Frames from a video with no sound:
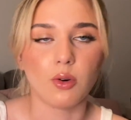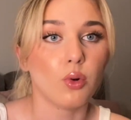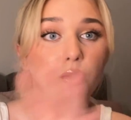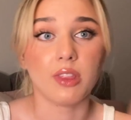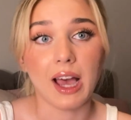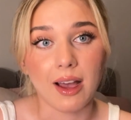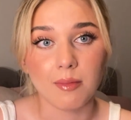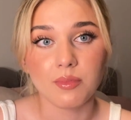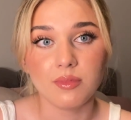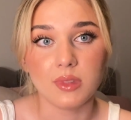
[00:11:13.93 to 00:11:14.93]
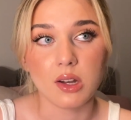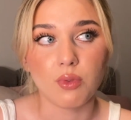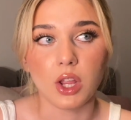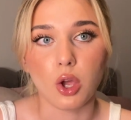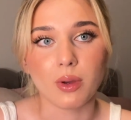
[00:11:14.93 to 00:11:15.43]
all of that didn't
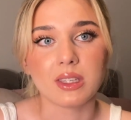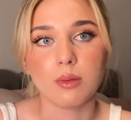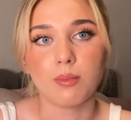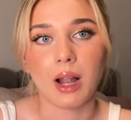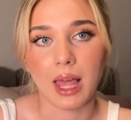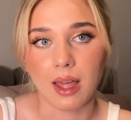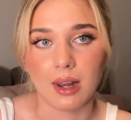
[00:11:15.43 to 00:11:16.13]
really go as he planned?